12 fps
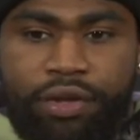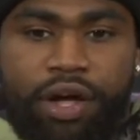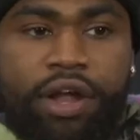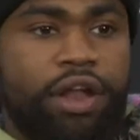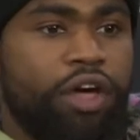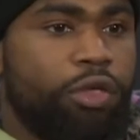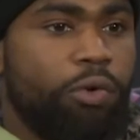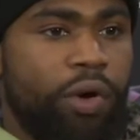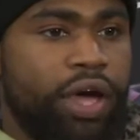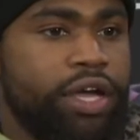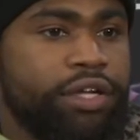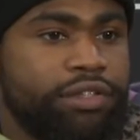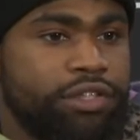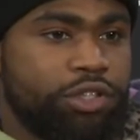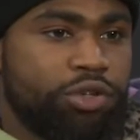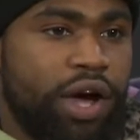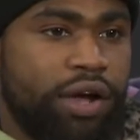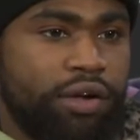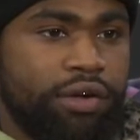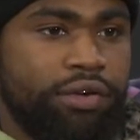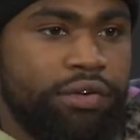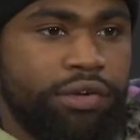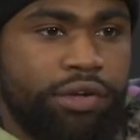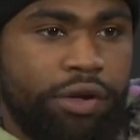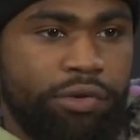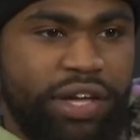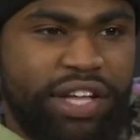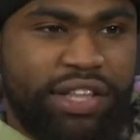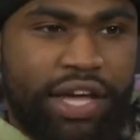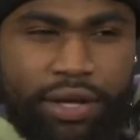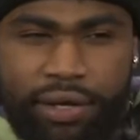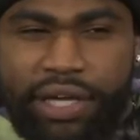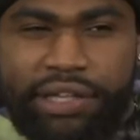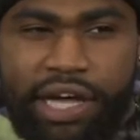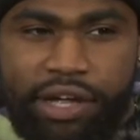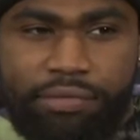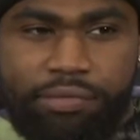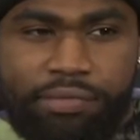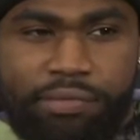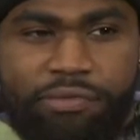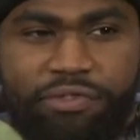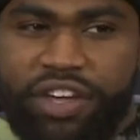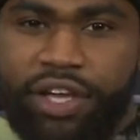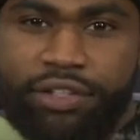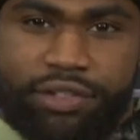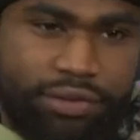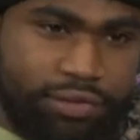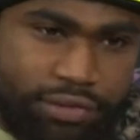another way to try to, you know, get that fixed.